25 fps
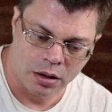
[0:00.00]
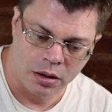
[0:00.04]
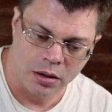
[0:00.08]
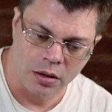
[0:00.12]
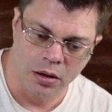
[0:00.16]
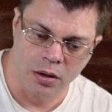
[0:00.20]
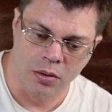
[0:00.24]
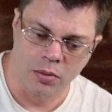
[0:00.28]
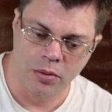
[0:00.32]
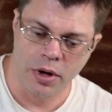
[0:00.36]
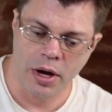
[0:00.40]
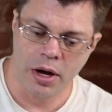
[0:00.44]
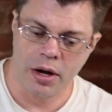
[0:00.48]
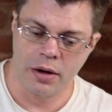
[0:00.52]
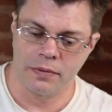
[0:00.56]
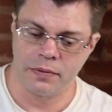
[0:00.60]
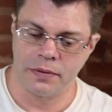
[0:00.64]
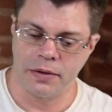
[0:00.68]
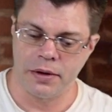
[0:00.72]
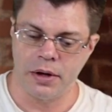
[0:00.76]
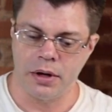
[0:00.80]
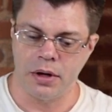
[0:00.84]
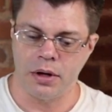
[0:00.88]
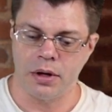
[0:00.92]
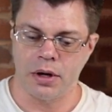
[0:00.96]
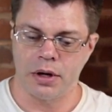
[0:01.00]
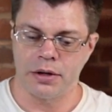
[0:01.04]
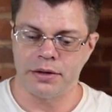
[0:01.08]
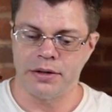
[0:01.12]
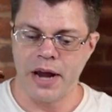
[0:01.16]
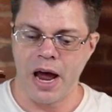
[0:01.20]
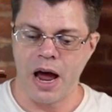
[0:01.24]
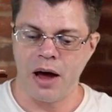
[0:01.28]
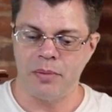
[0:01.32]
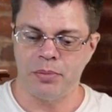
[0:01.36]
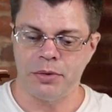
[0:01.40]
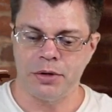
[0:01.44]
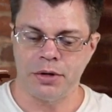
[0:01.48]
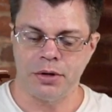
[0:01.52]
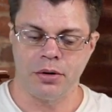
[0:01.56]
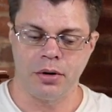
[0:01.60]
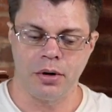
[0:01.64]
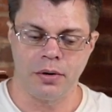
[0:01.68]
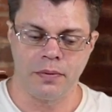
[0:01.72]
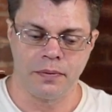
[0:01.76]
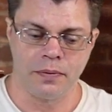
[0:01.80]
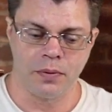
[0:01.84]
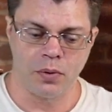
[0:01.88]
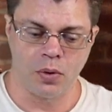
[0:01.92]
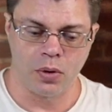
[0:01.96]
Here we have the adapter
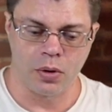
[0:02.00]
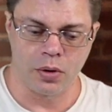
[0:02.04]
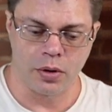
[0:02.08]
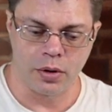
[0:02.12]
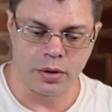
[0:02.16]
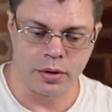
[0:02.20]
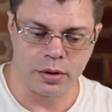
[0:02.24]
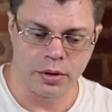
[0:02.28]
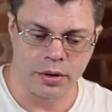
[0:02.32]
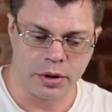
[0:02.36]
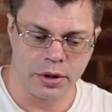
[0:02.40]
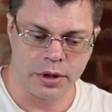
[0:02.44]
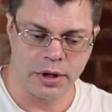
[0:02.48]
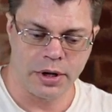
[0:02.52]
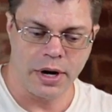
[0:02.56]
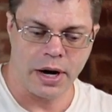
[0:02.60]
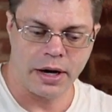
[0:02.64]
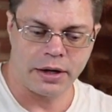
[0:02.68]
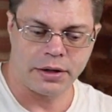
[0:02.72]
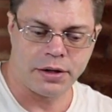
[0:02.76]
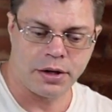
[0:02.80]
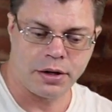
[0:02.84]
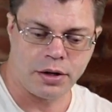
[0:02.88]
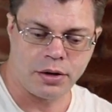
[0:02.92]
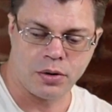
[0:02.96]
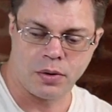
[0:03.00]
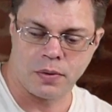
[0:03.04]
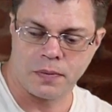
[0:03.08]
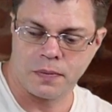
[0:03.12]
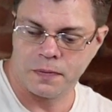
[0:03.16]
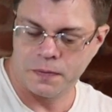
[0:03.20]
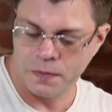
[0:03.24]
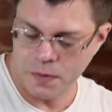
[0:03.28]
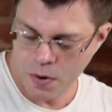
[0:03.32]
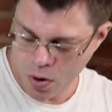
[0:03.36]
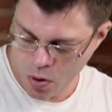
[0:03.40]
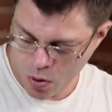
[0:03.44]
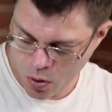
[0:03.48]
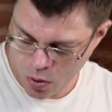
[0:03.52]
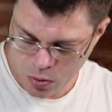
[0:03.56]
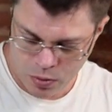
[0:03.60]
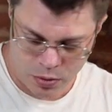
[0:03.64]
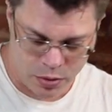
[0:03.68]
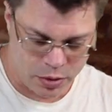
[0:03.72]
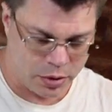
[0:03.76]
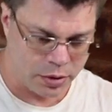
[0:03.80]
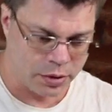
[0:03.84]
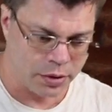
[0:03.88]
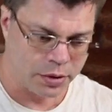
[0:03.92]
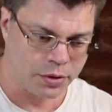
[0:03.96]
for connecting your
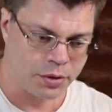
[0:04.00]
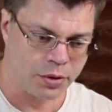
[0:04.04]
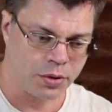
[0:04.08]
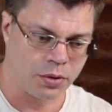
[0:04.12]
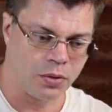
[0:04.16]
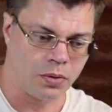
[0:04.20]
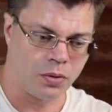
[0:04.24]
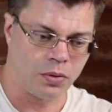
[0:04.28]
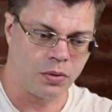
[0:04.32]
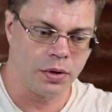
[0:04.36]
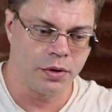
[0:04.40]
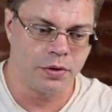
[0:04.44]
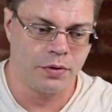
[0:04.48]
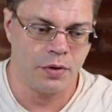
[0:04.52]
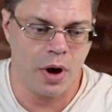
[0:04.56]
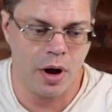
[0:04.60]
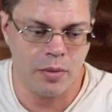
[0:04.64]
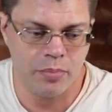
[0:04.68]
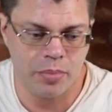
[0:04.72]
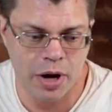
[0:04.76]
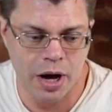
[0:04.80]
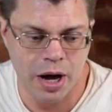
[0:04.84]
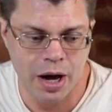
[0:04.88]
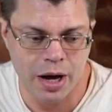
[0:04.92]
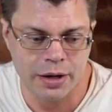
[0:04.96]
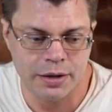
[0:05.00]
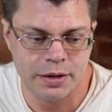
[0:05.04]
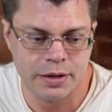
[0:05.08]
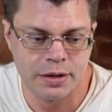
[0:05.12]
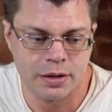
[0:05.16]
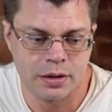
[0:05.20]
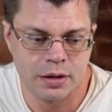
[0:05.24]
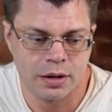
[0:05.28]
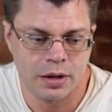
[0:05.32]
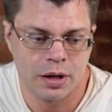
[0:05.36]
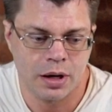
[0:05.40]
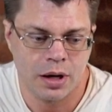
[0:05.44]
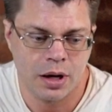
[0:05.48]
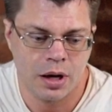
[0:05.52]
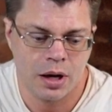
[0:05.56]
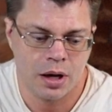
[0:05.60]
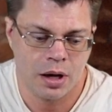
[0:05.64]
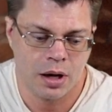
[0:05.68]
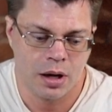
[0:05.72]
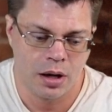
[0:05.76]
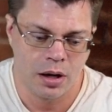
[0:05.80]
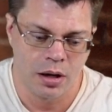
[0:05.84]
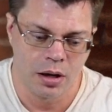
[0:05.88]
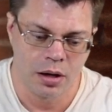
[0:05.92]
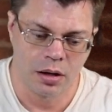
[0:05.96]
phone to the tripod,
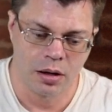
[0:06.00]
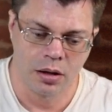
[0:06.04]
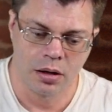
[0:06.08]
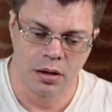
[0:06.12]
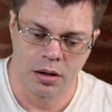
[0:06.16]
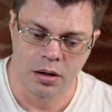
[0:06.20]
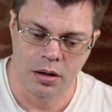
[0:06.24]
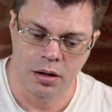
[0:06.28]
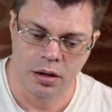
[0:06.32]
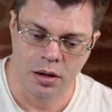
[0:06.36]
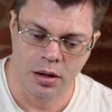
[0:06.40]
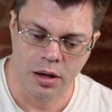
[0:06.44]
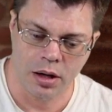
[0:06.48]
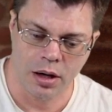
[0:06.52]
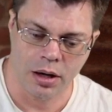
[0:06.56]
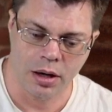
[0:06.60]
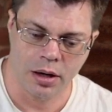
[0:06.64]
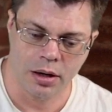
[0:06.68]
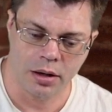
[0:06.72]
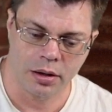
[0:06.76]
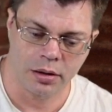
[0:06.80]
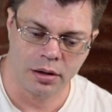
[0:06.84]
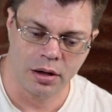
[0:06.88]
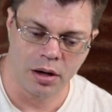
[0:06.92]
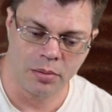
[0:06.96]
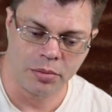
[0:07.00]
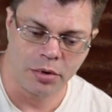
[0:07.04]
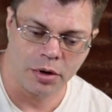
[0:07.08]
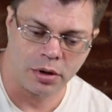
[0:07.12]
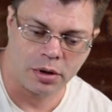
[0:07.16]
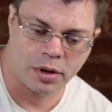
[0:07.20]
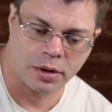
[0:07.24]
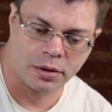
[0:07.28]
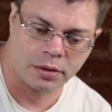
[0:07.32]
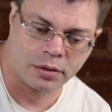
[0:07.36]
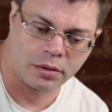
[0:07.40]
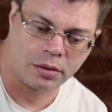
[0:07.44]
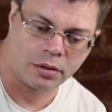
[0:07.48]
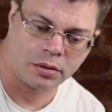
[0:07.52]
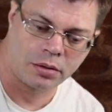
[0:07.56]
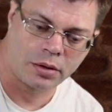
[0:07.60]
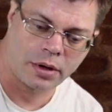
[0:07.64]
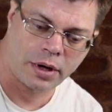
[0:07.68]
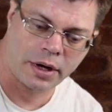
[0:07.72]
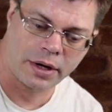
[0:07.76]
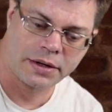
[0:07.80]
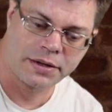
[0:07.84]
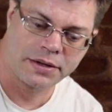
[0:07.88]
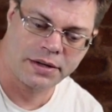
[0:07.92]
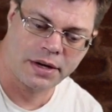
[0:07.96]
and a couple of little
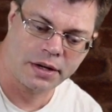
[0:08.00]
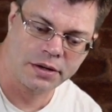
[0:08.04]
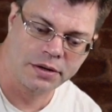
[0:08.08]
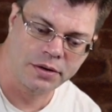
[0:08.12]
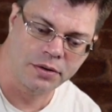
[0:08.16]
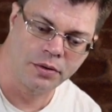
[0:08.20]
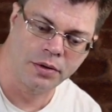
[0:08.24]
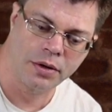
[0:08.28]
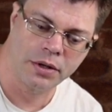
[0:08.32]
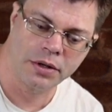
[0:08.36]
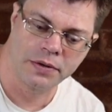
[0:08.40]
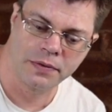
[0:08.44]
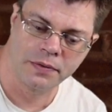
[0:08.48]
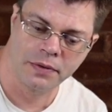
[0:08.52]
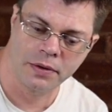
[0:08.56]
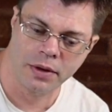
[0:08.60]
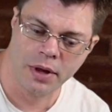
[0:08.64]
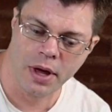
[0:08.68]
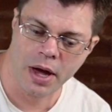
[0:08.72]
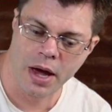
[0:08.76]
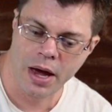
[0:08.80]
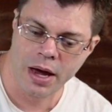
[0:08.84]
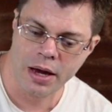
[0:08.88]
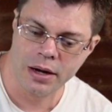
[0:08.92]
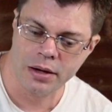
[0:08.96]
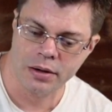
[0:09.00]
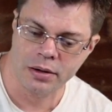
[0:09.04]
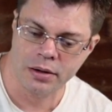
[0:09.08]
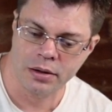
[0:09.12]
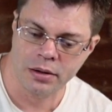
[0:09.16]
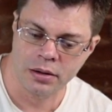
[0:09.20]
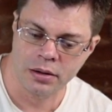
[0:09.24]
accessories for that.